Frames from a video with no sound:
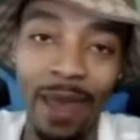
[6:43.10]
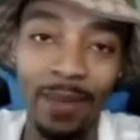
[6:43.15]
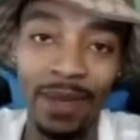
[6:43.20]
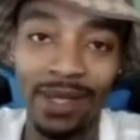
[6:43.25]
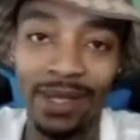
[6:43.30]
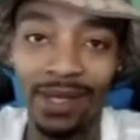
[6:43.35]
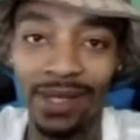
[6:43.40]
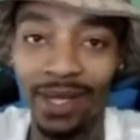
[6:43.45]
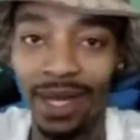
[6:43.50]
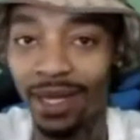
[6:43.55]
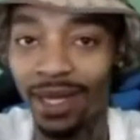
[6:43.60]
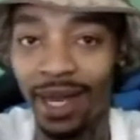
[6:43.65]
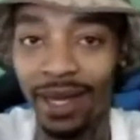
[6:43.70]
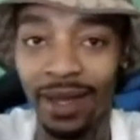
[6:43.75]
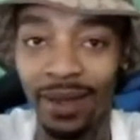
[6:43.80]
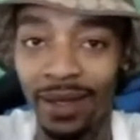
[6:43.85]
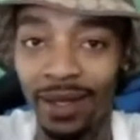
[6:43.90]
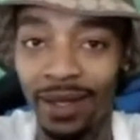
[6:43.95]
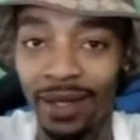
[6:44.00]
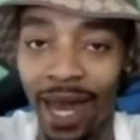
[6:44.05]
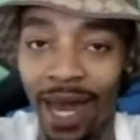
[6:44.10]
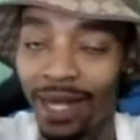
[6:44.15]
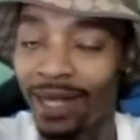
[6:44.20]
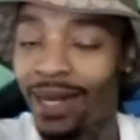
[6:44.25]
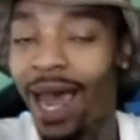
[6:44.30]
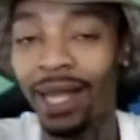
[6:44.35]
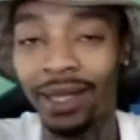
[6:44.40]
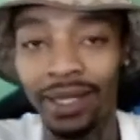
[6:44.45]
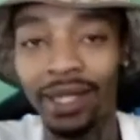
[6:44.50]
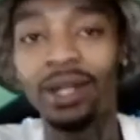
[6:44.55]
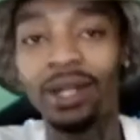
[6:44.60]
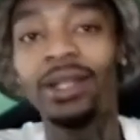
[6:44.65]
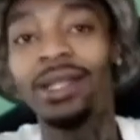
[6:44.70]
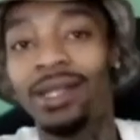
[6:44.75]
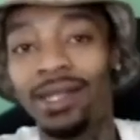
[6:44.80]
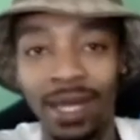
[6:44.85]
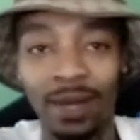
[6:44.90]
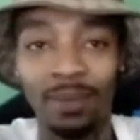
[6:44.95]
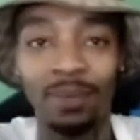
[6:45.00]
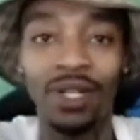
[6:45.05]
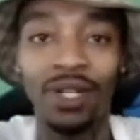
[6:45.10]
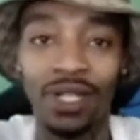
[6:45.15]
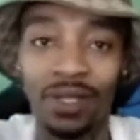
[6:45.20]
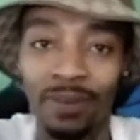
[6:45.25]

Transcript: made me sick, like it, not literally sick,